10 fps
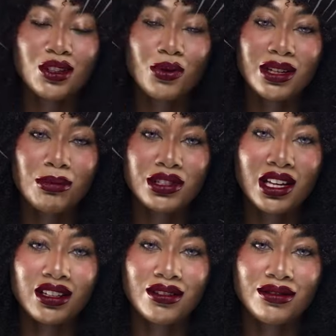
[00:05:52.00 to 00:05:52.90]
twenty
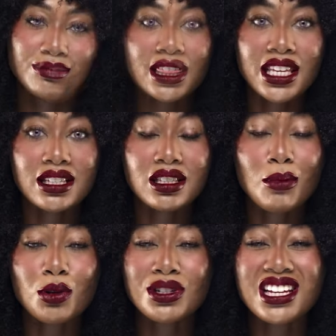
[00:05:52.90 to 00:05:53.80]
percent off. This is the
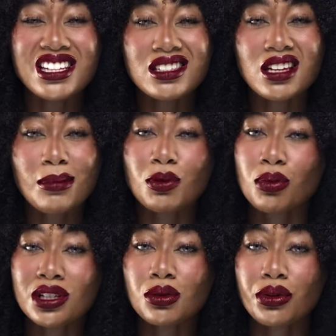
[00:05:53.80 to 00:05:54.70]
most in-depth
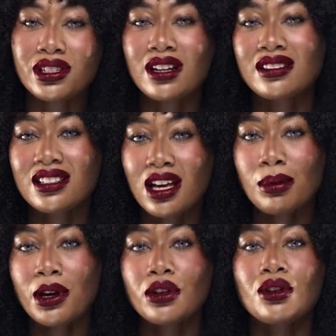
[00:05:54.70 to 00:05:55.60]
resource on scalp
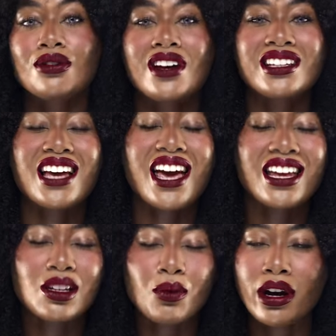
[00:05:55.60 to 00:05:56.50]
care you'll find
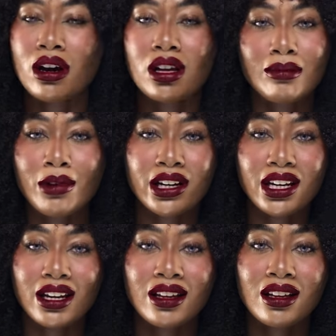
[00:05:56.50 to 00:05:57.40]
anywhere on the
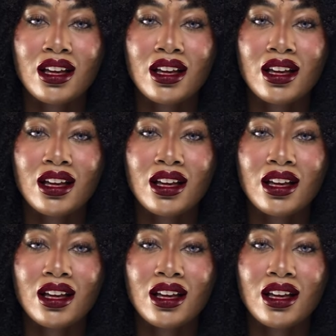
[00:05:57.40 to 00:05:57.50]
market,